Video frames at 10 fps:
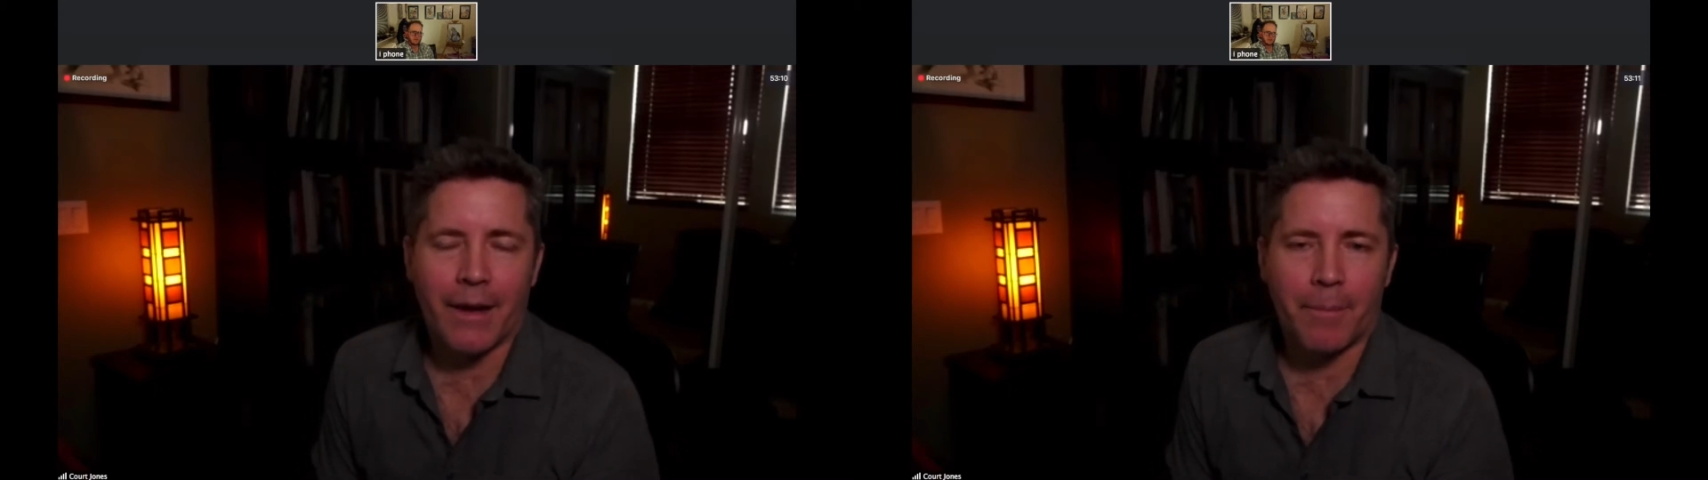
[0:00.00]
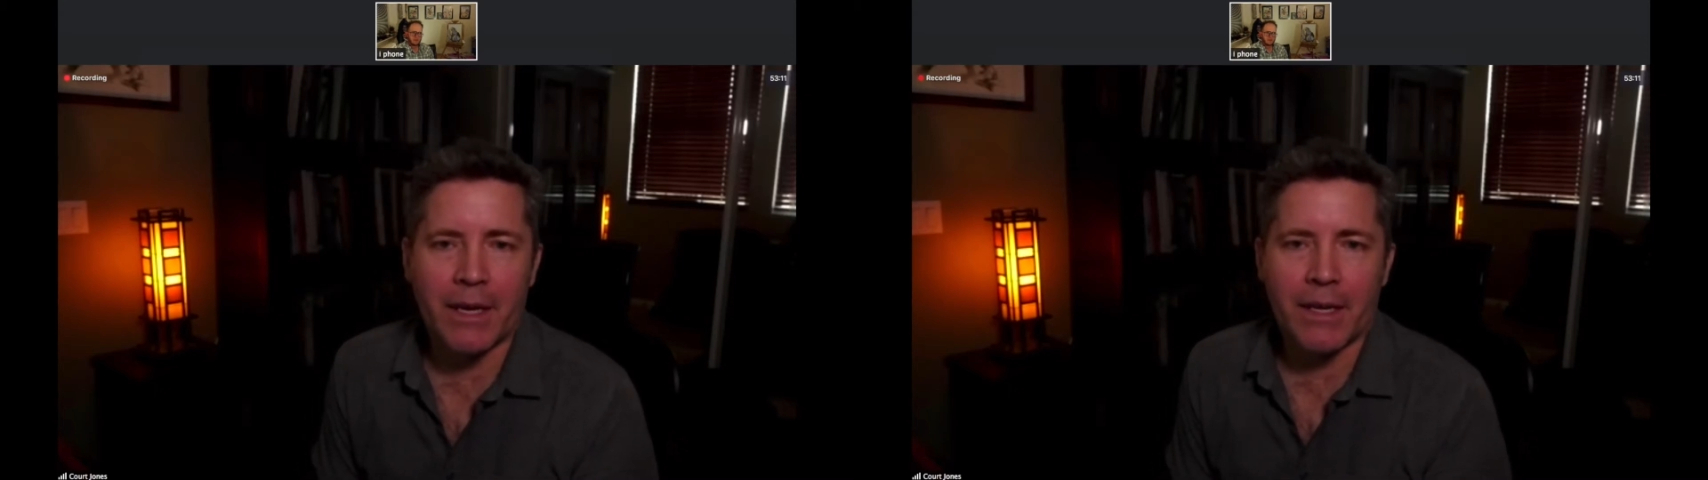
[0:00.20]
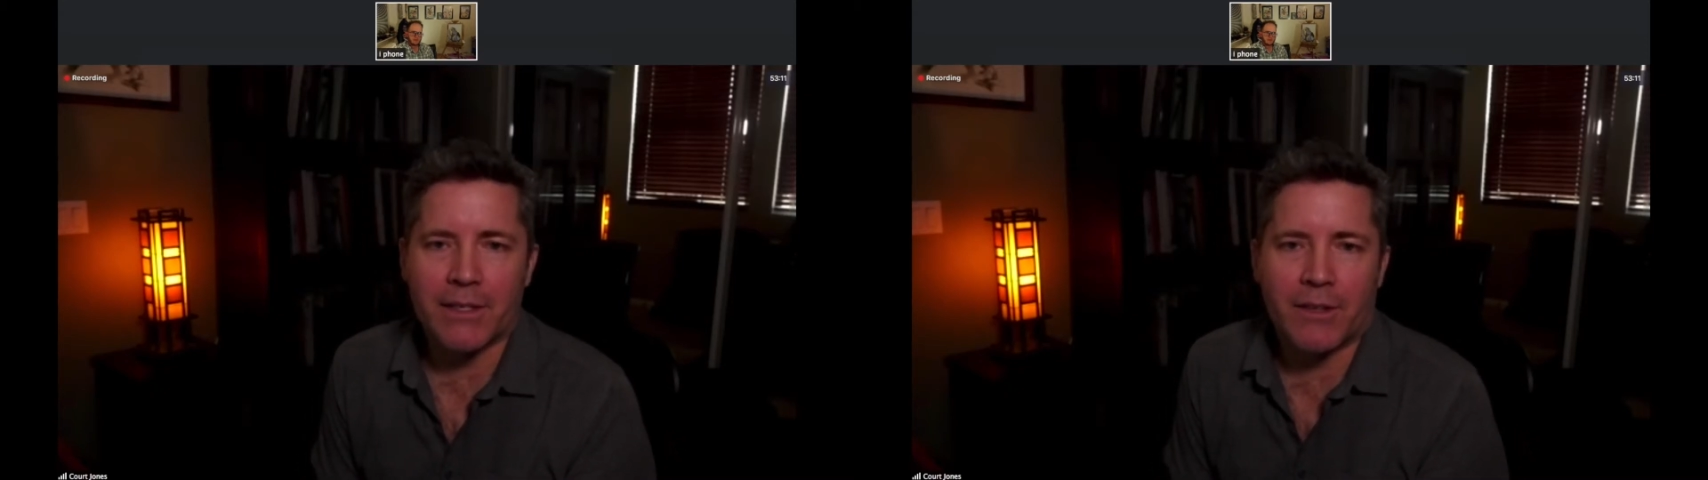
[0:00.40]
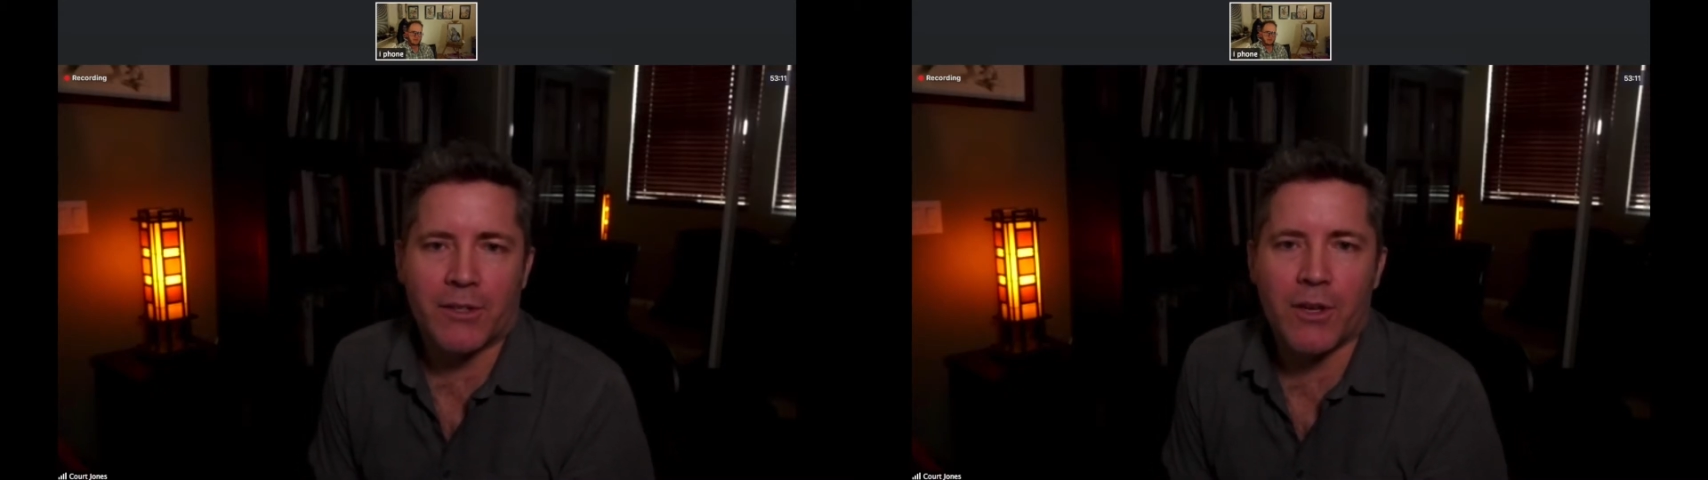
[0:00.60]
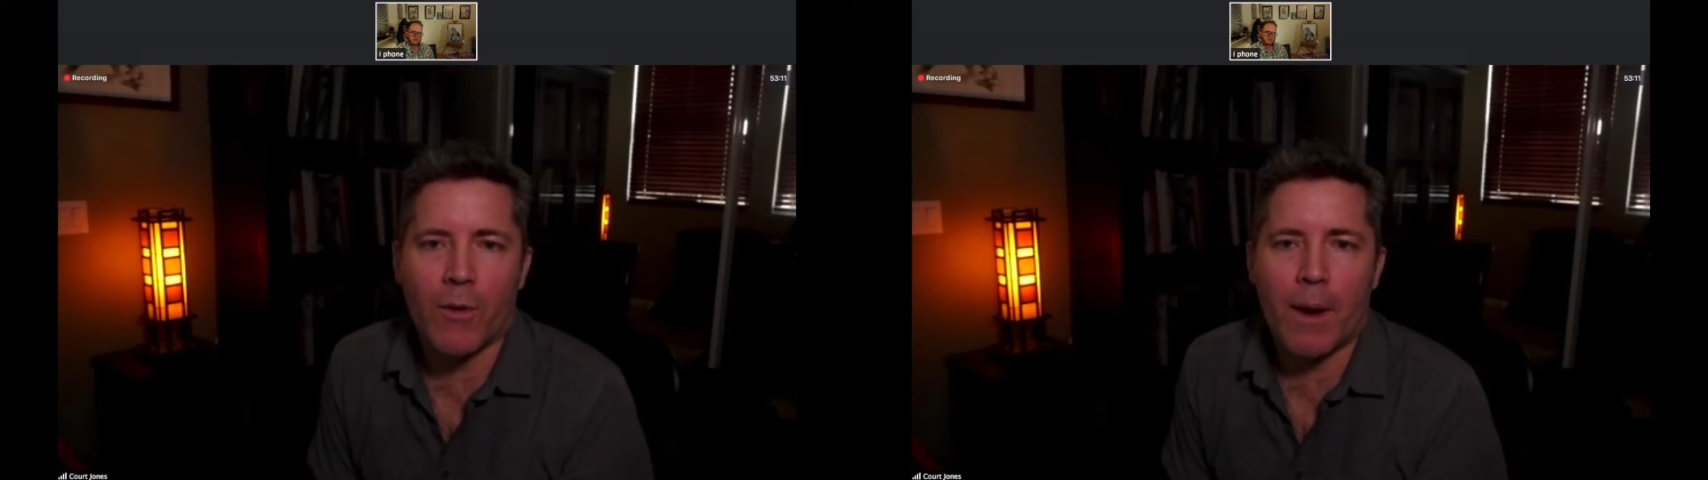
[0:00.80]
because
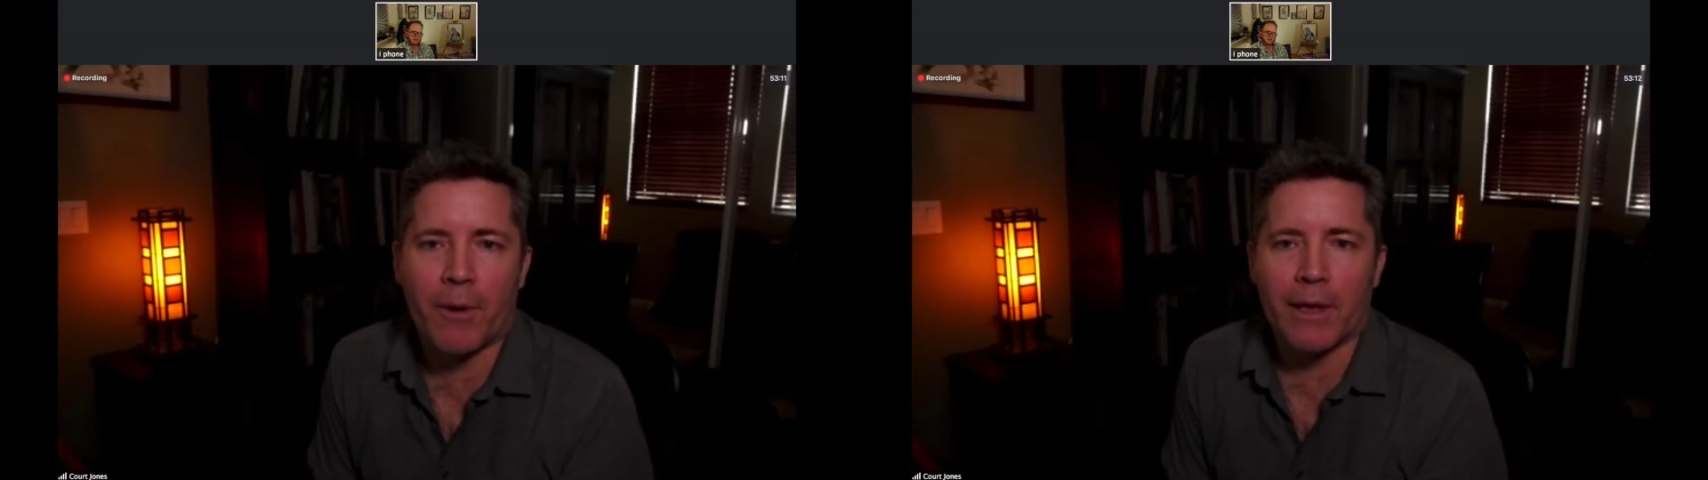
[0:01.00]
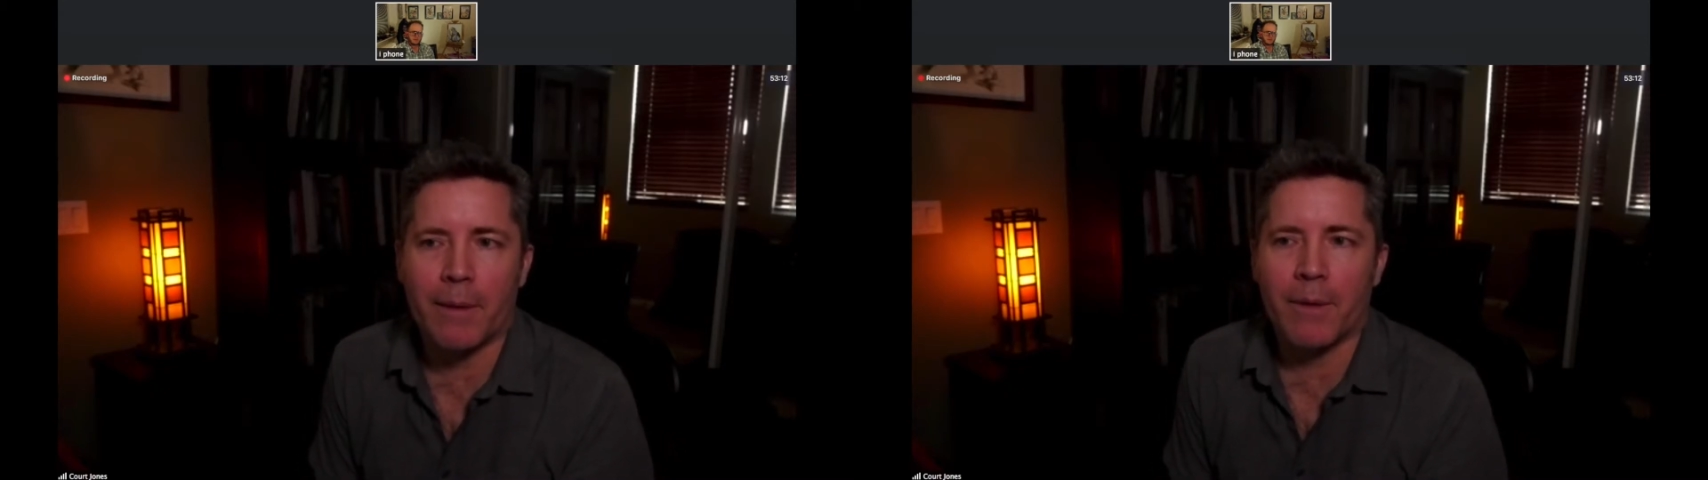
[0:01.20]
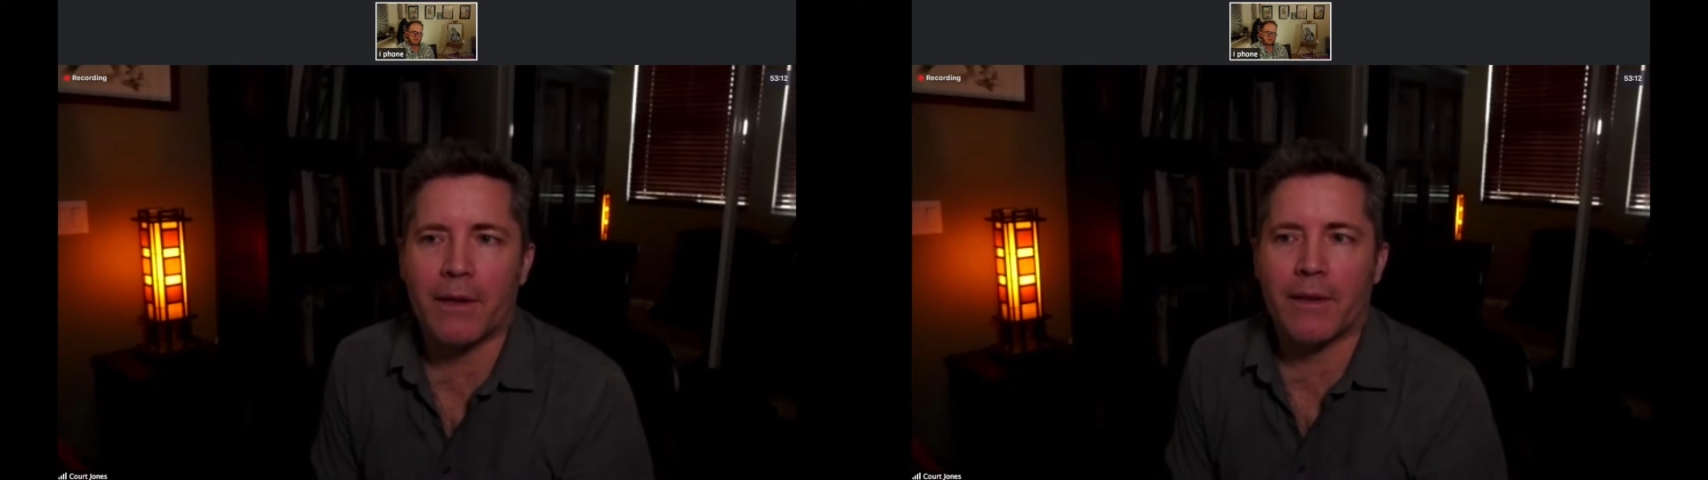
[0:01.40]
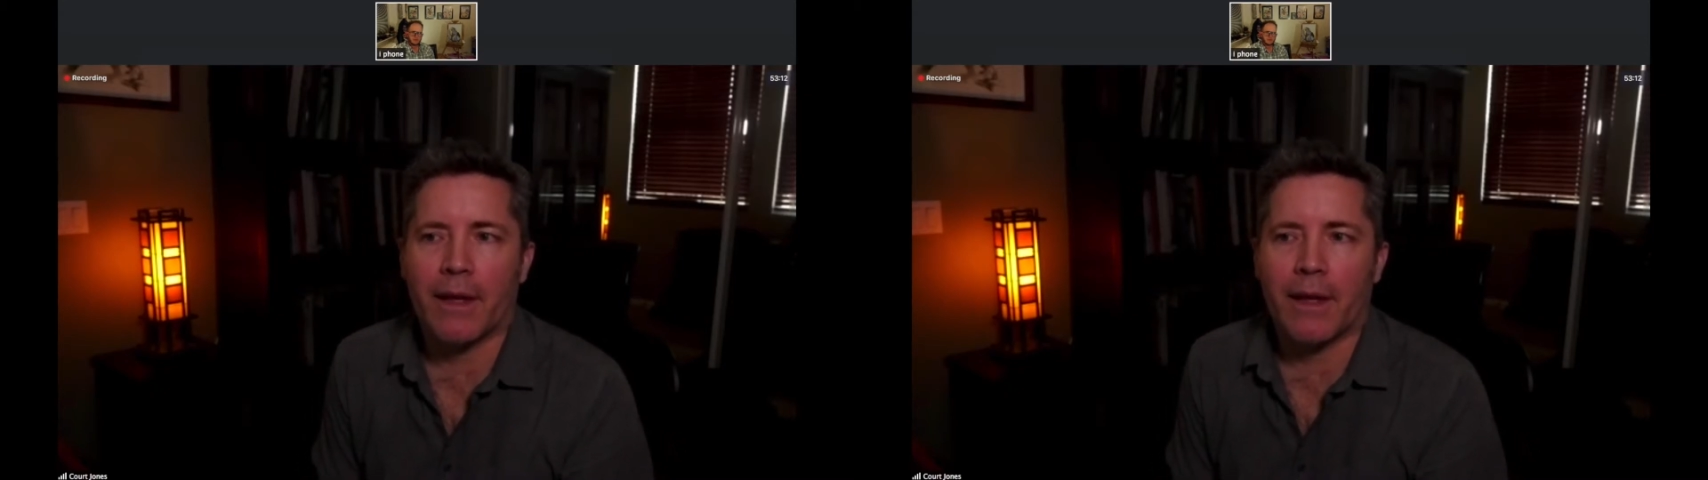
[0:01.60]
there's no upper limit,